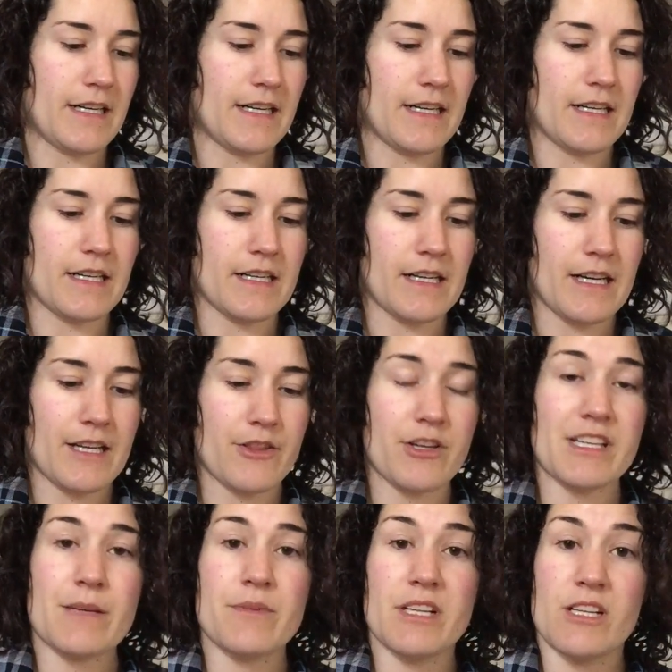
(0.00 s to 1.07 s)
I
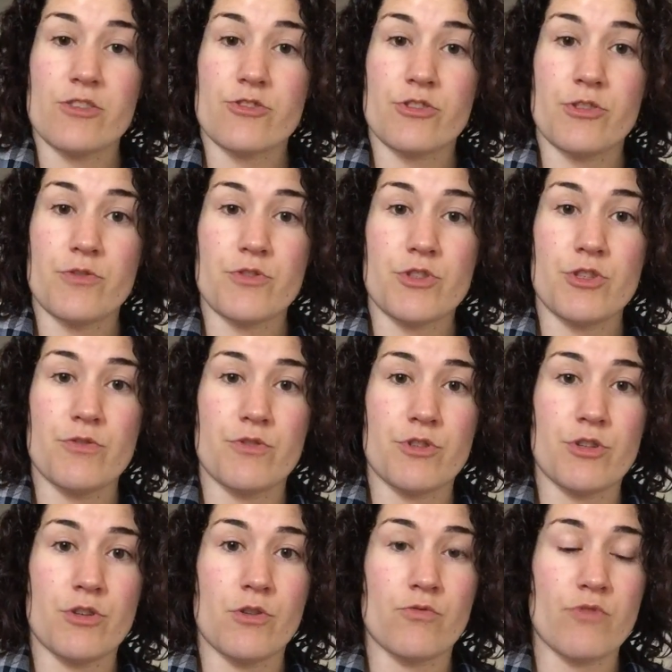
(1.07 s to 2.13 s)
thought I would introduce you
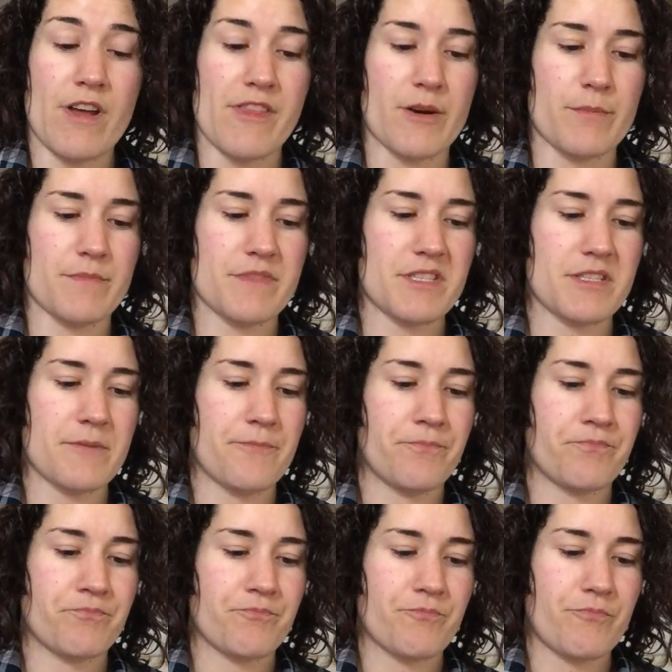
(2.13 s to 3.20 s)
to rhythms.
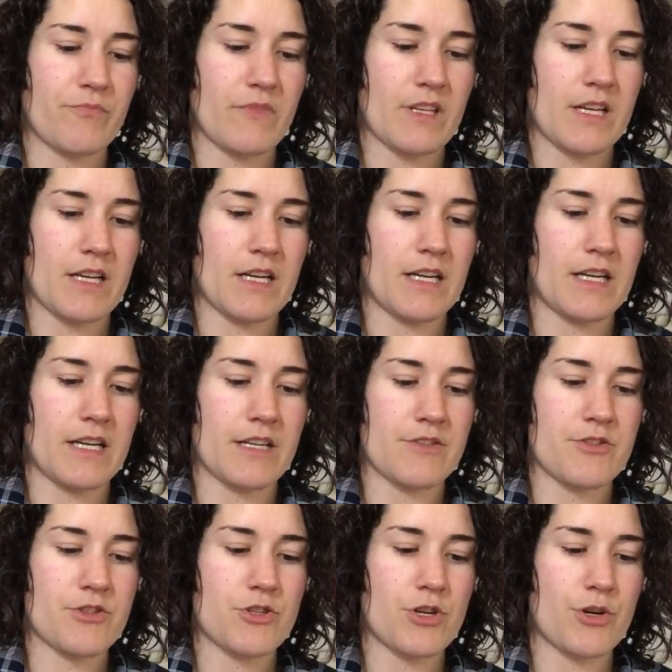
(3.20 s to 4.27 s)

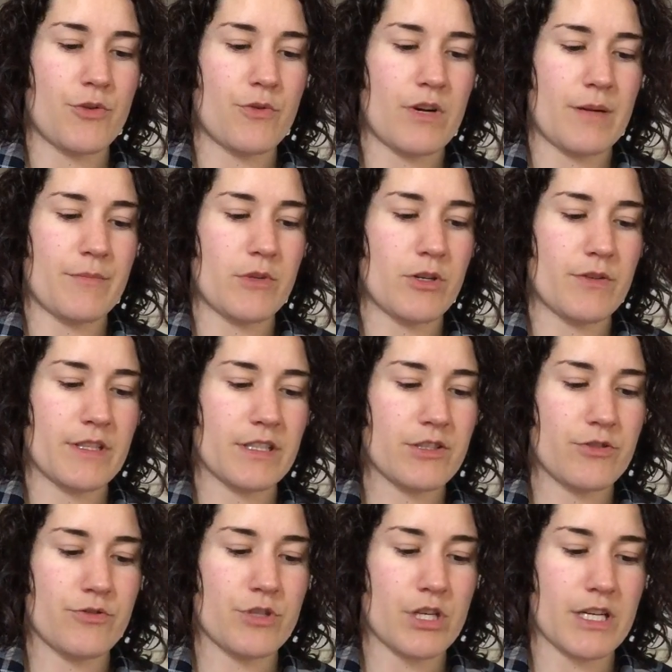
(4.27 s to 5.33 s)
So I'm going
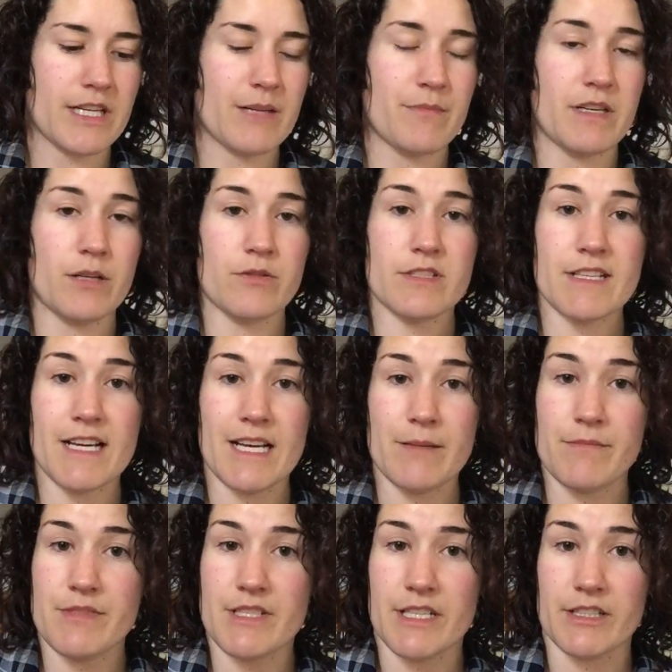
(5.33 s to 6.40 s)
to talk about
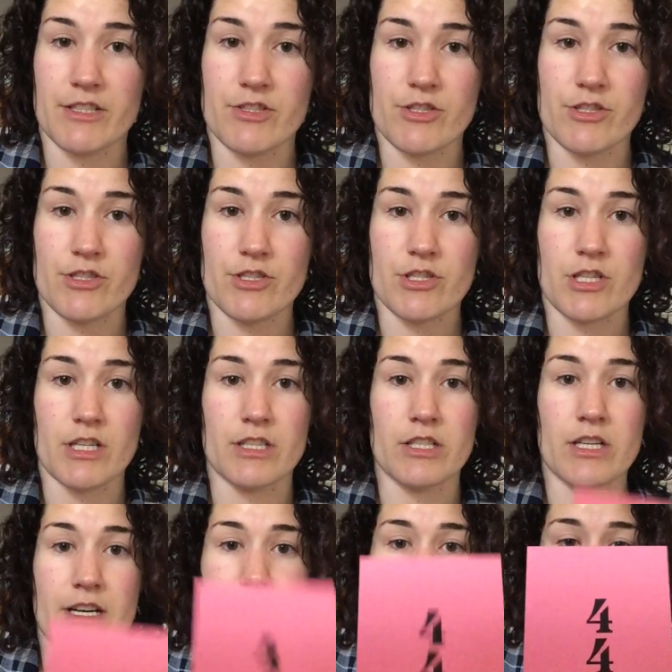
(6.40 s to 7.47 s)
time signature to start
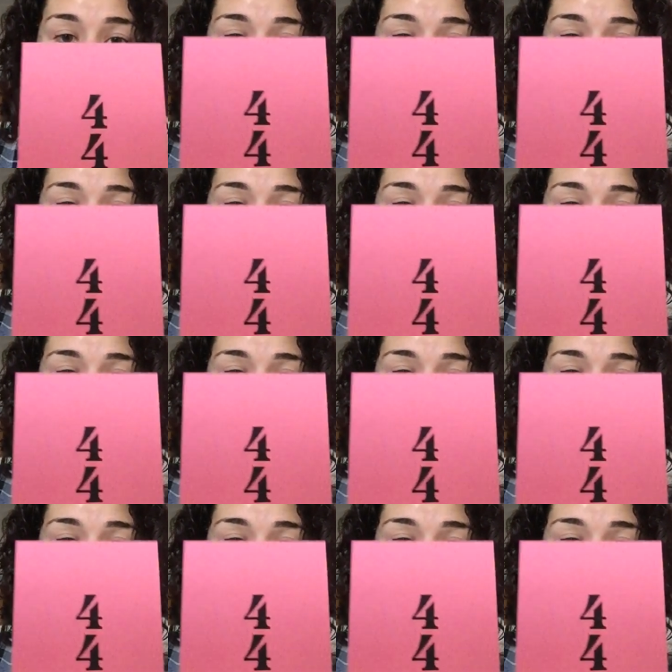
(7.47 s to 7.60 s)
off.